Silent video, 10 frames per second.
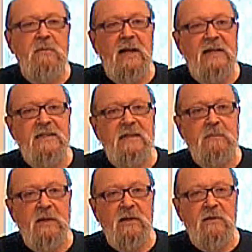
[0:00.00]
the plastic
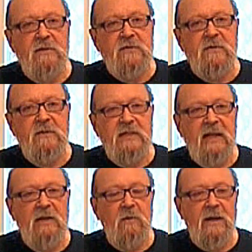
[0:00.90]
pillows from the
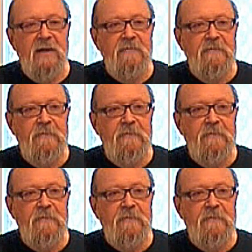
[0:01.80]
takeaway.